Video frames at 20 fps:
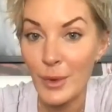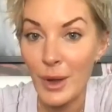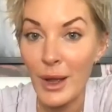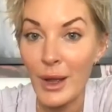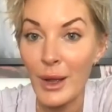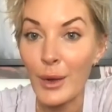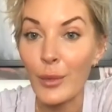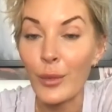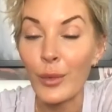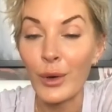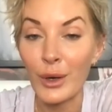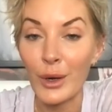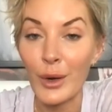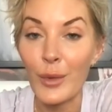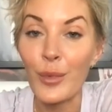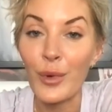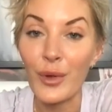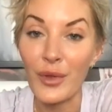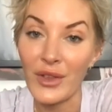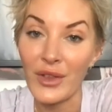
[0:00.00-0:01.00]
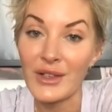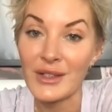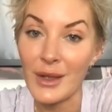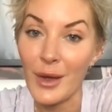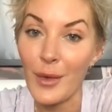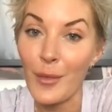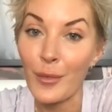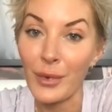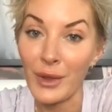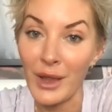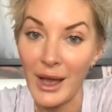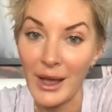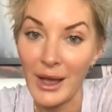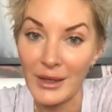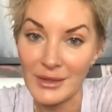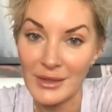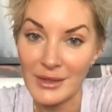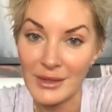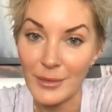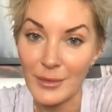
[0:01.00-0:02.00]
why we're going to put this on
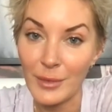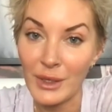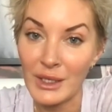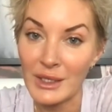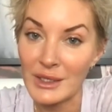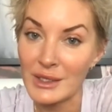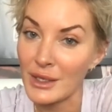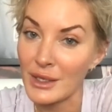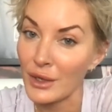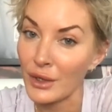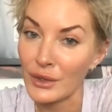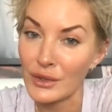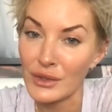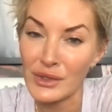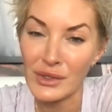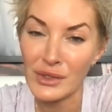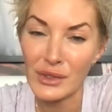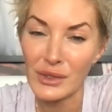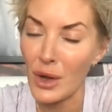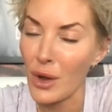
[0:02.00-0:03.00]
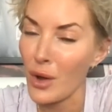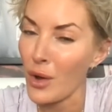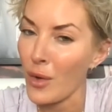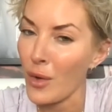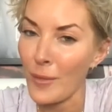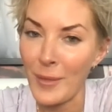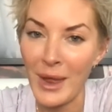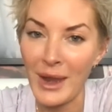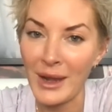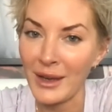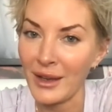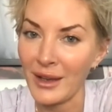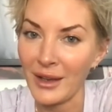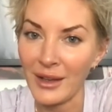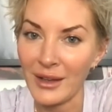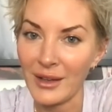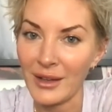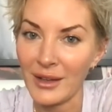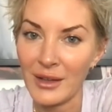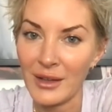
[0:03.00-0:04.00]
blast, because there are so many.